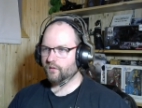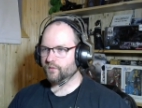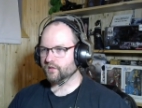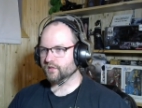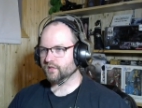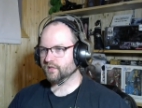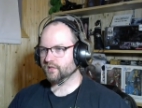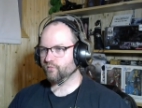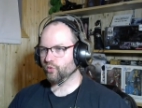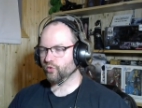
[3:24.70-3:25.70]

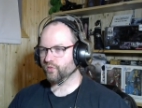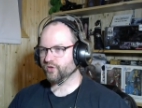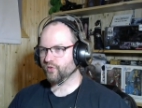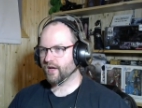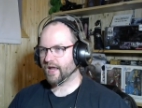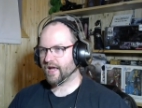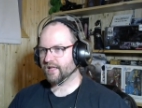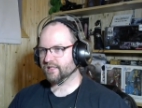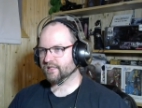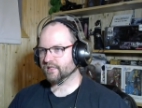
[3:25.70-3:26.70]
because brutal restraint
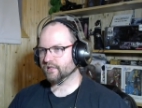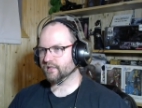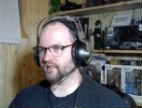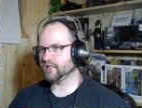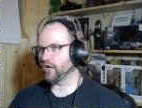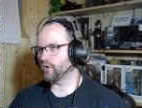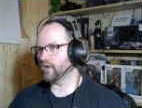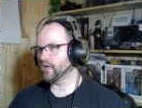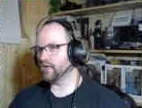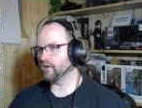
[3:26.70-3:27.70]
adds
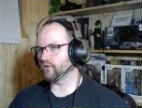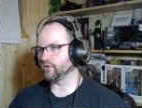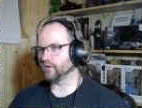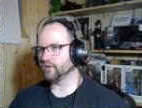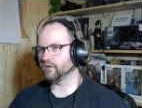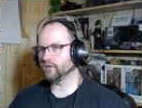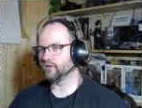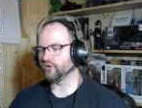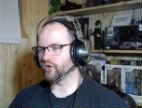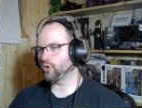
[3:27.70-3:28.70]
dexterity on
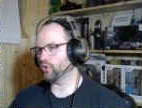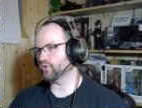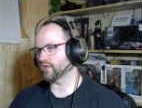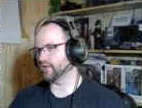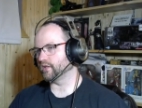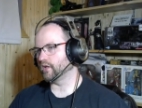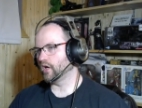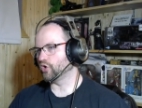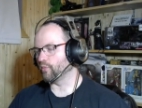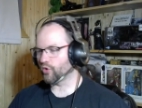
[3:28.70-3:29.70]
the nodes, and
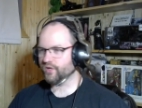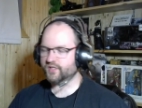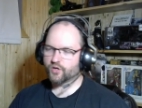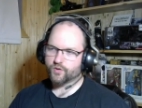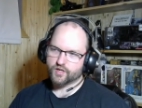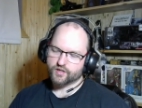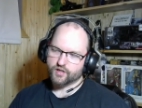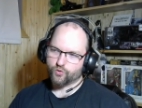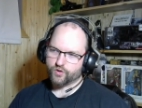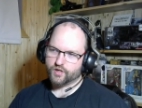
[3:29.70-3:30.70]
the more dexterity
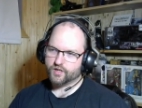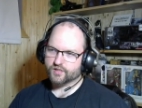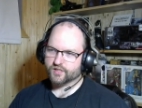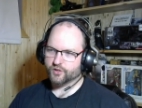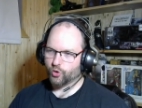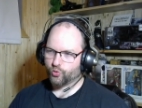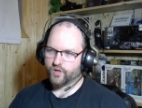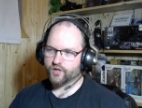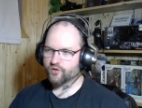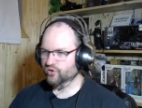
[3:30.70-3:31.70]
there is in a
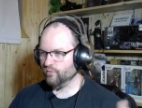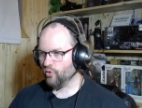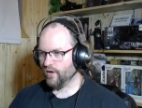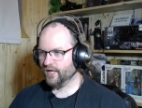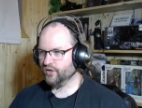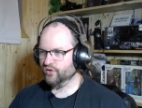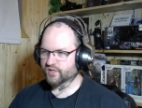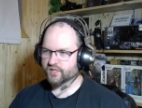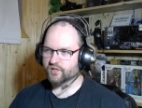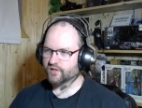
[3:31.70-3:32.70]
radius, the more
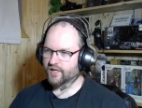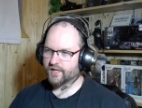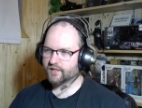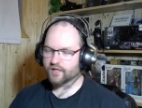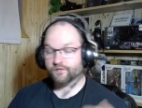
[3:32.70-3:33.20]
accuracy you get.